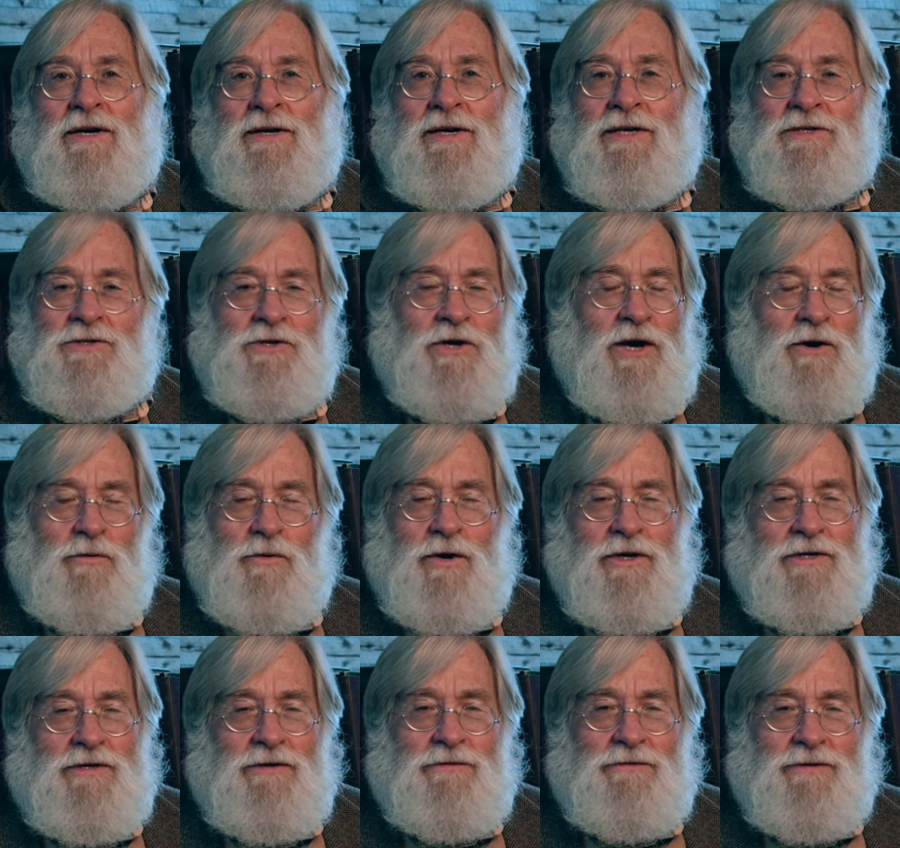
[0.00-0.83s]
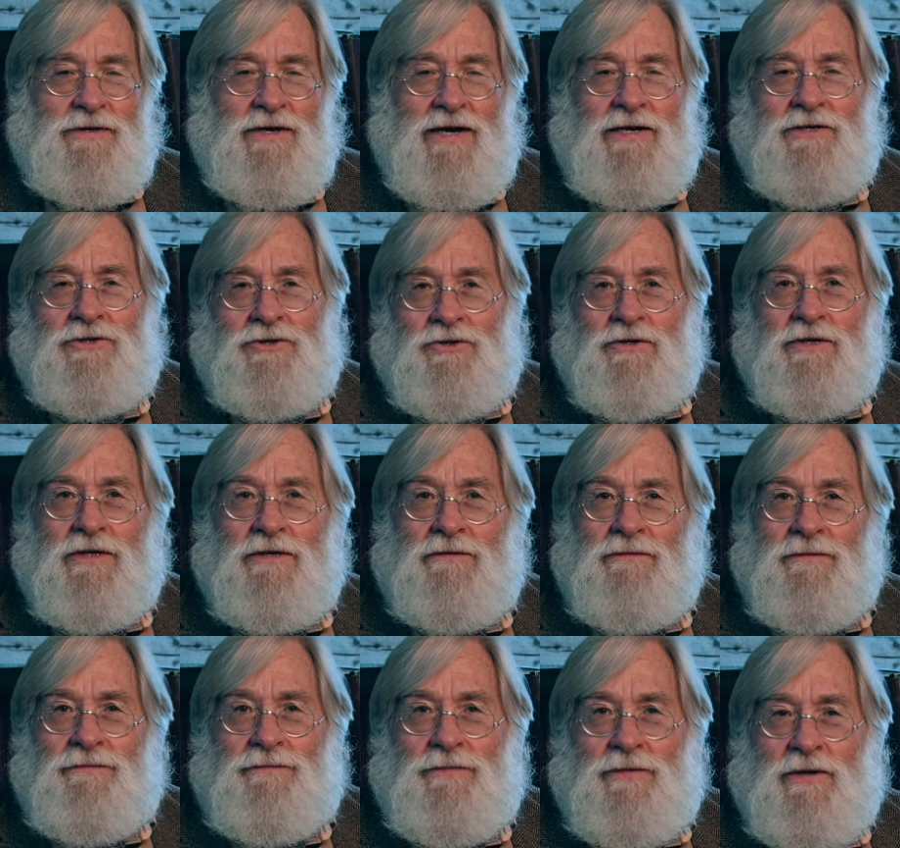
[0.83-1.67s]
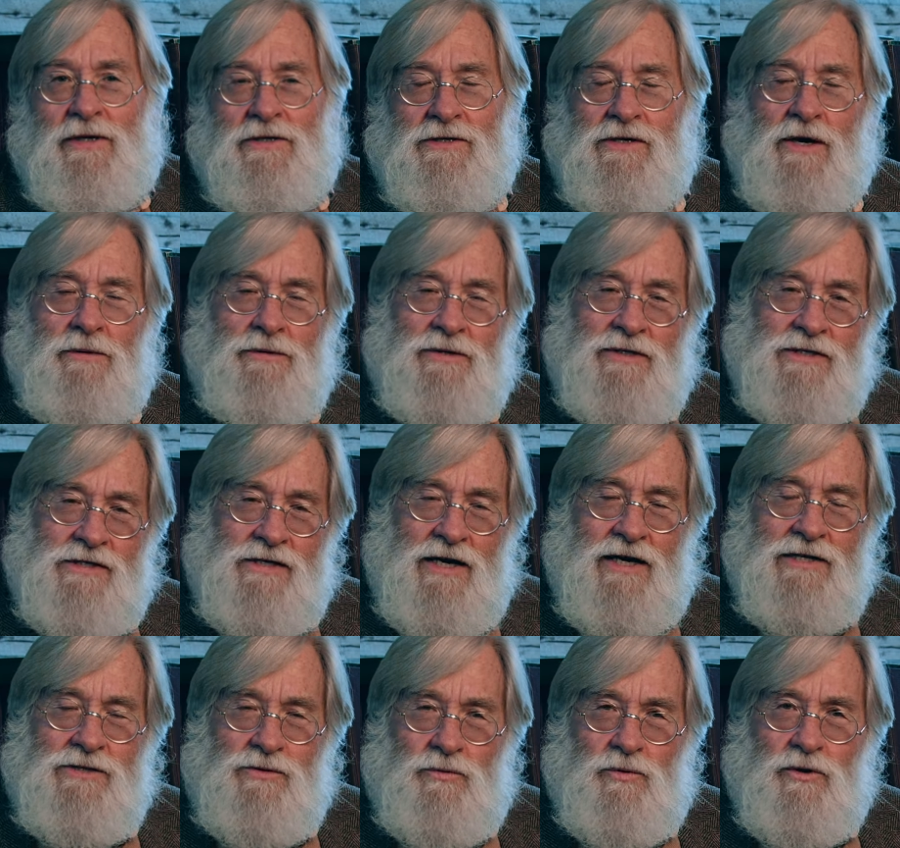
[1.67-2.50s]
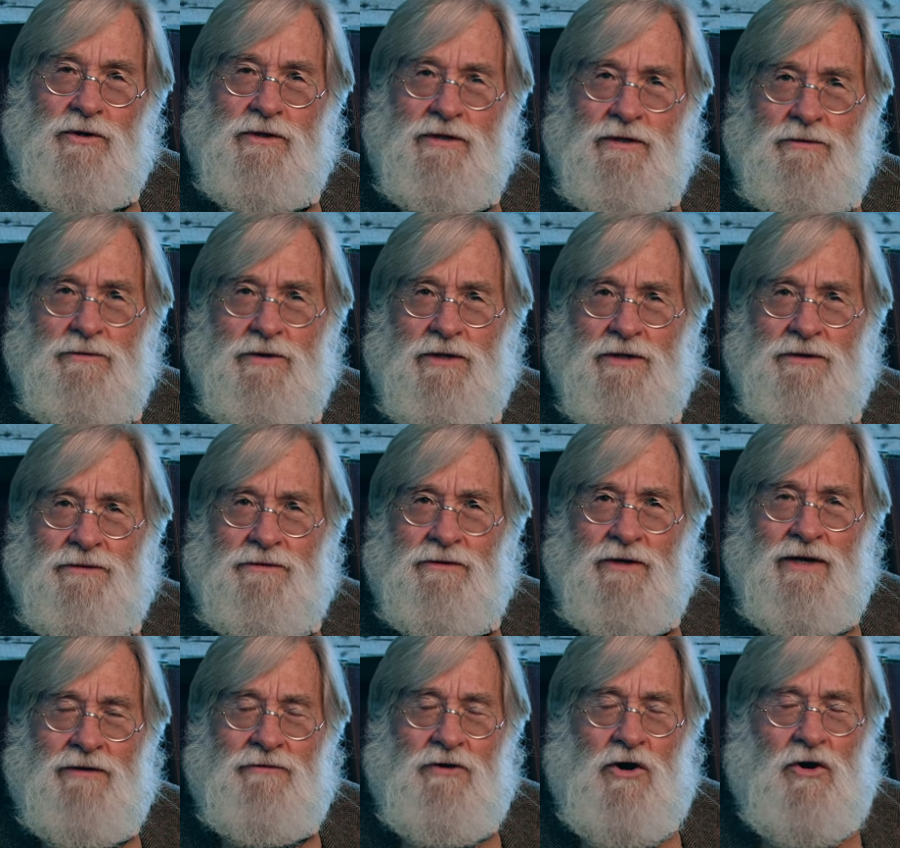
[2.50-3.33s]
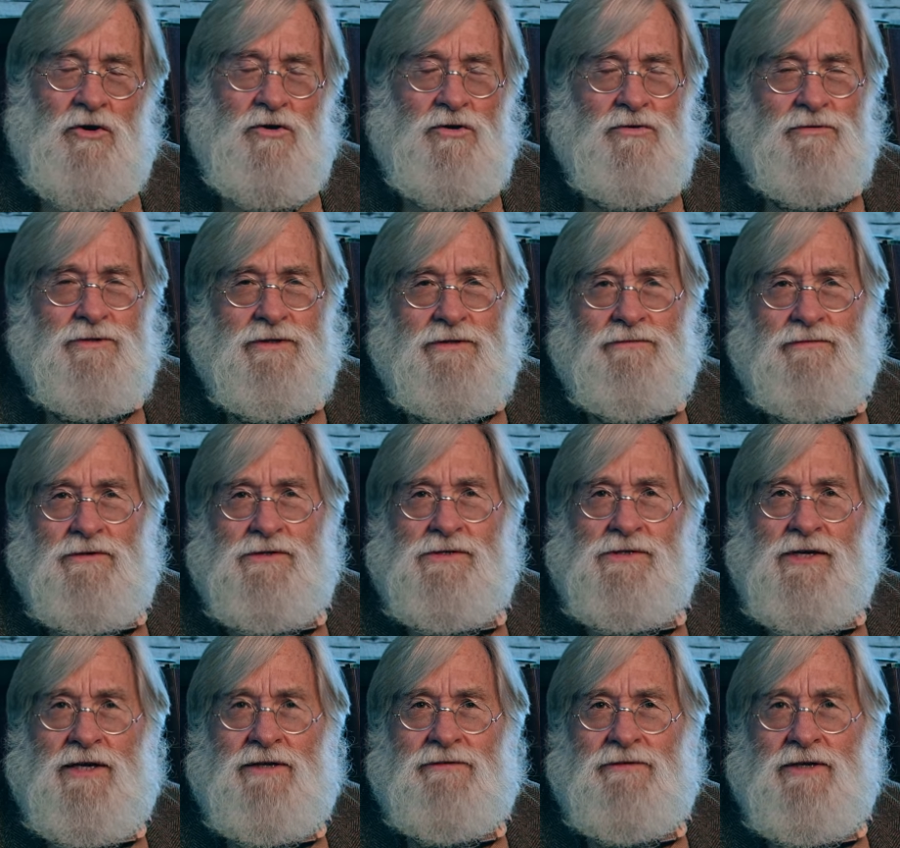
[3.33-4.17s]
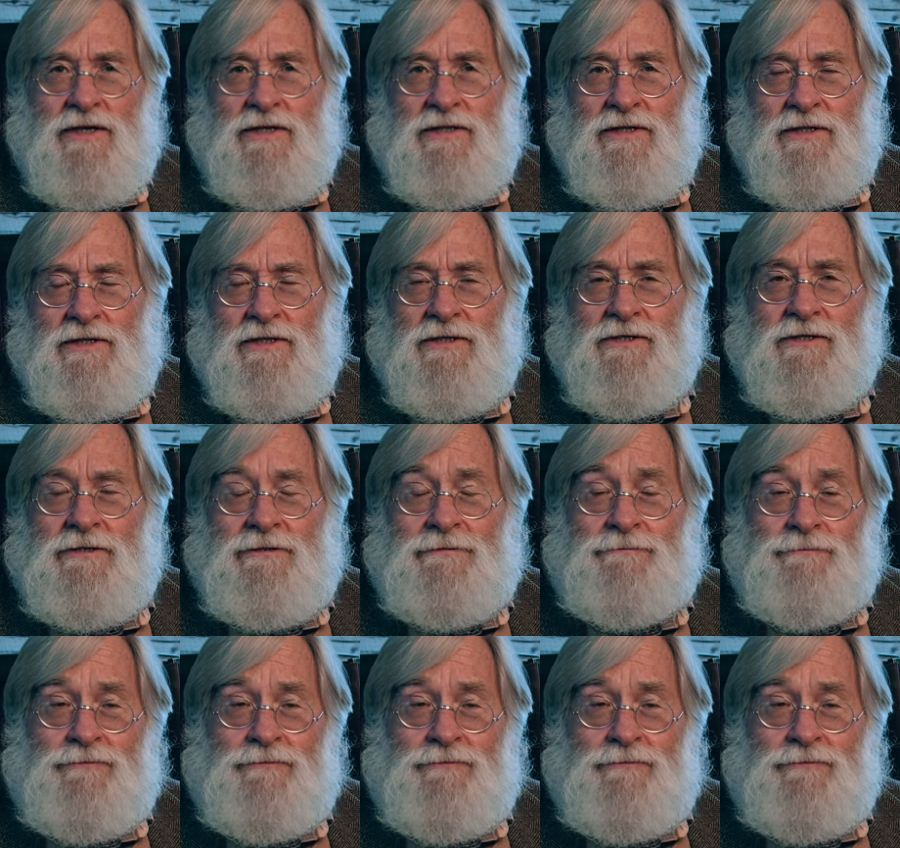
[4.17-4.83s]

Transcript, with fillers: That's not what nature that's not what this guy's working with. You'll have a whole different set of ideas.